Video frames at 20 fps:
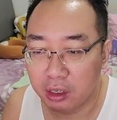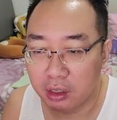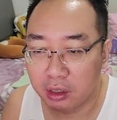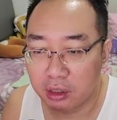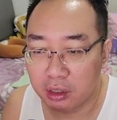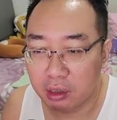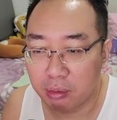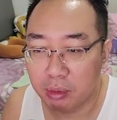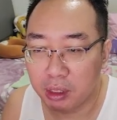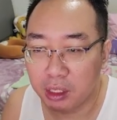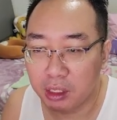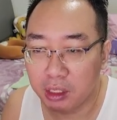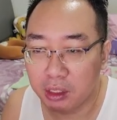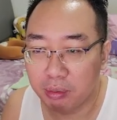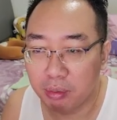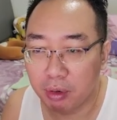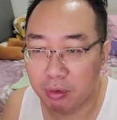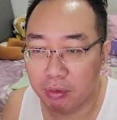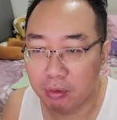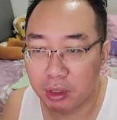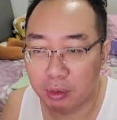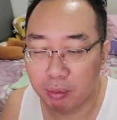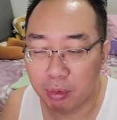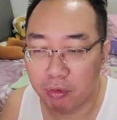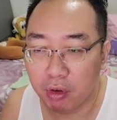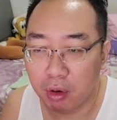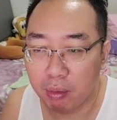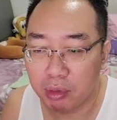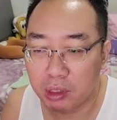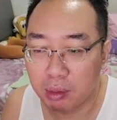Similarly, it
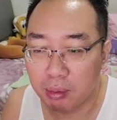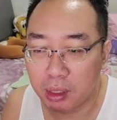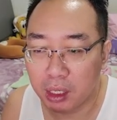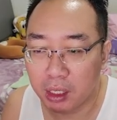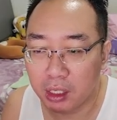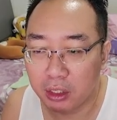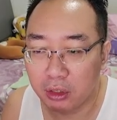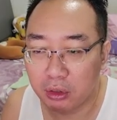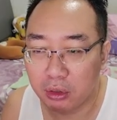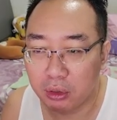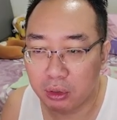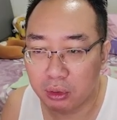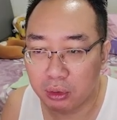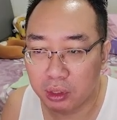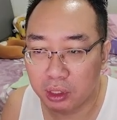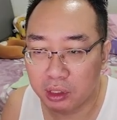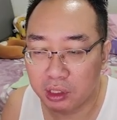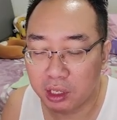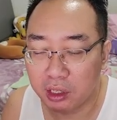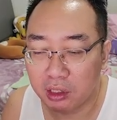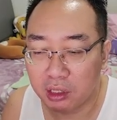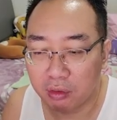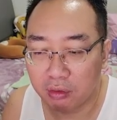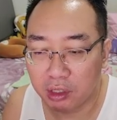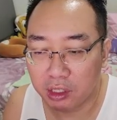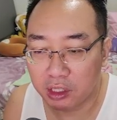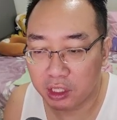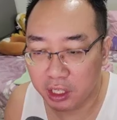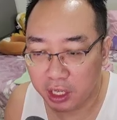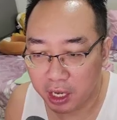performs similarly to the
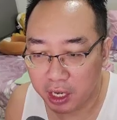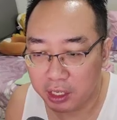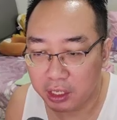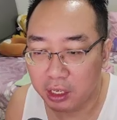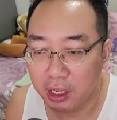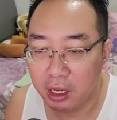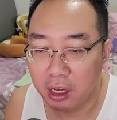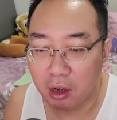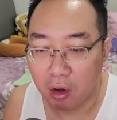1070 Ti,